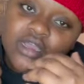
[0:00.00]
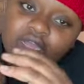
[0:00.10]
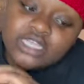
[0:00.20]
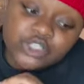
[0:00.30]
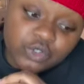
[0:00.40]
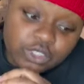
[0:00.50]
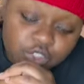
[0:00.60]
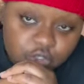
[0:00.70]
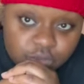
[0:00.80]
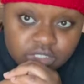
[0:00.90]
enjoy
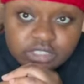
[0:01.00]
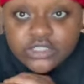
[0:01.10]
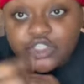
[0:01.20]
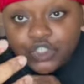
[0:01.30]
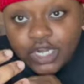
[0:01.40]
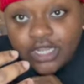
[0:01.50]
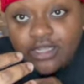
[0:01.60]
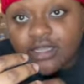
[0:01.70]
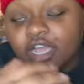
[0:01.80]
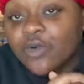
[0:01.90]
doing track
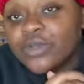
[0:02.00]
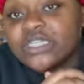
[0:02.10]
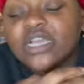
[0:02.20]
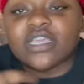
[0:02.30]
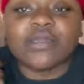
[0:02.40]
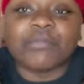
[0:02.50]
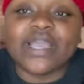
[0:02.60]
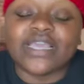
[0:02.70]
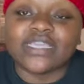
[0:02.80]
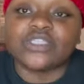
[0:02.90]
i wish i can get
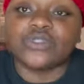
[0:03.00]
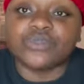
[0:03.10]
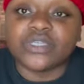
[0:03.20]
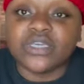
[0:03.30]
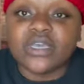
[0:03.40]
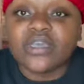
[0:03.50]
back into it